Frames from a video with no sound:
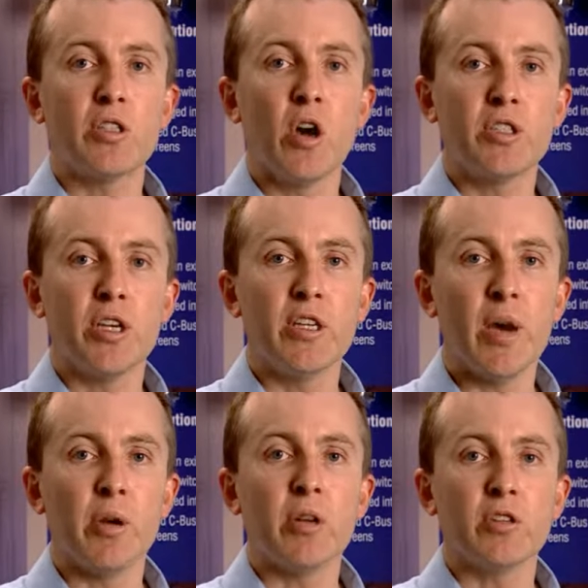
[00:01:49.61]
an ID
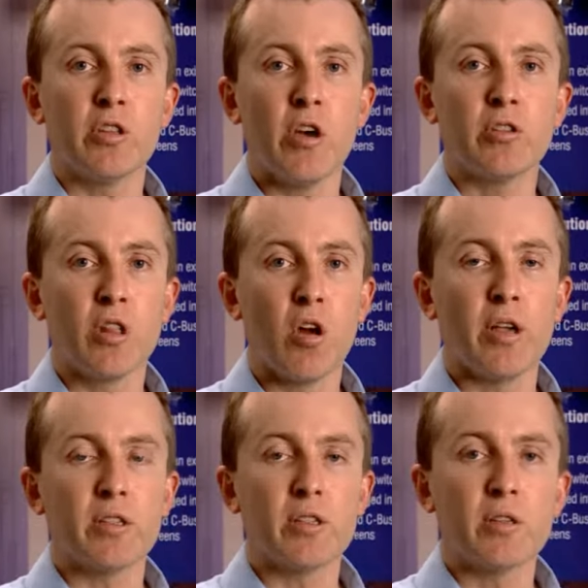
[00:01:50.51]
number to those
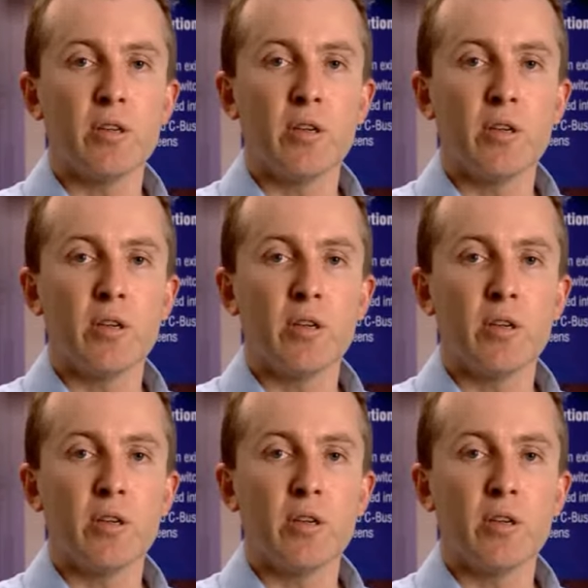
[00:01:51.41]
lights.